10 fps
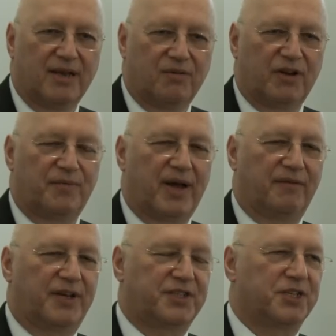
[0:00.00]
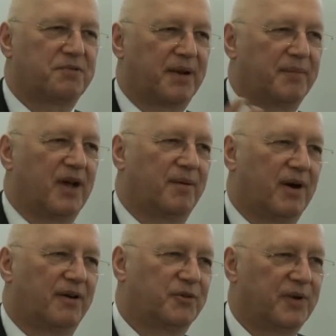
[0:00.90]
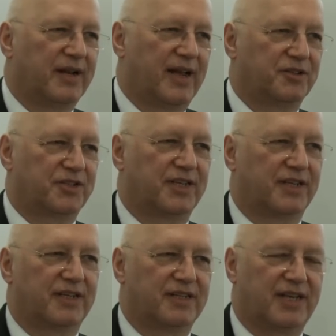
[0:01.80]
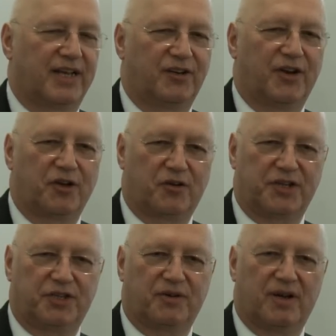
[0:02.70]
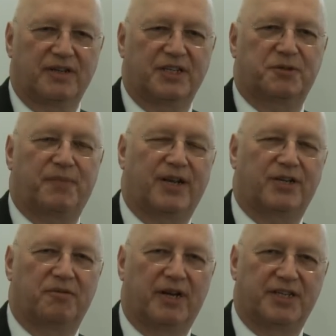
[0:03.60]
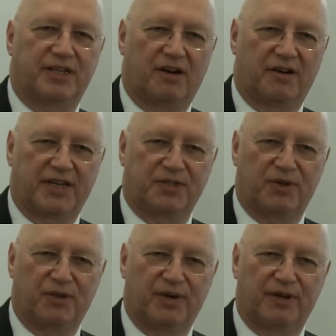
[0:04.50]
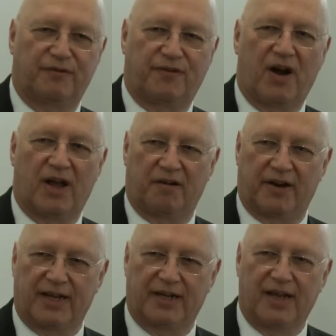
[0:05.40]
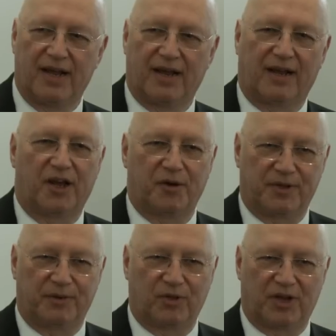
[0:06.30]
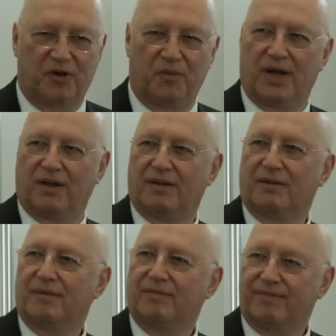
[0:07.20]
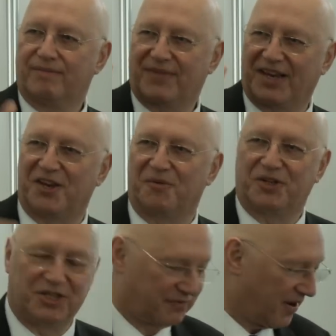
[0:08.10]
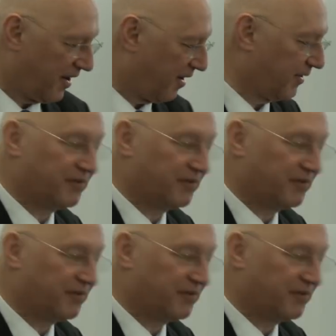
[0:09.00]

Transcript: One of my investors rang me up after we announced it and said, you know, Chris, you can't expect to release an RNS with the word fire in it and hope that it will go well. Thank you, which is fair enough.